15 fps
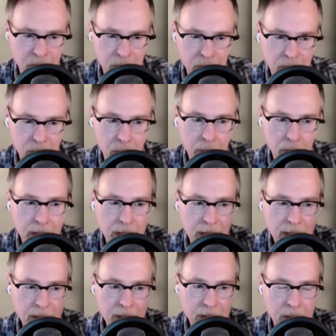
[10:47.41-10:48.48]
So it's already
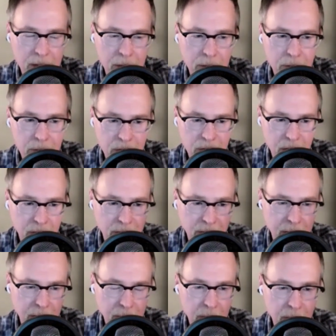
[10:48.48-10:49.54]
had some stuff it
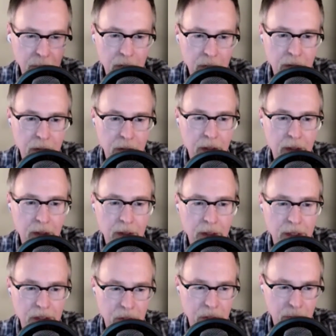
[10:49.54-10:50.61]
came in with.
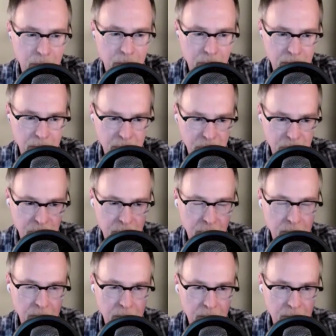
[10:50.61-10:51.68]
It's already being shaped
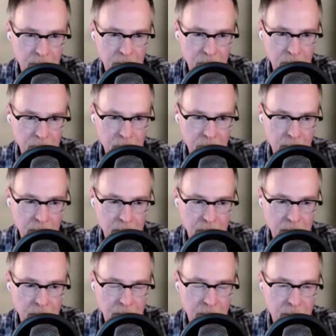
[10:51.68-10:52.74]
and influenced by its
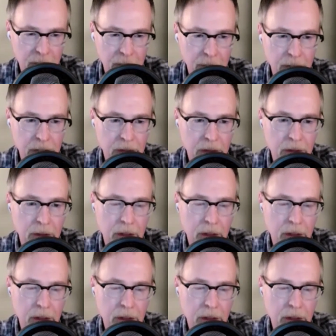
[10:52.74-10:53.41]
environment.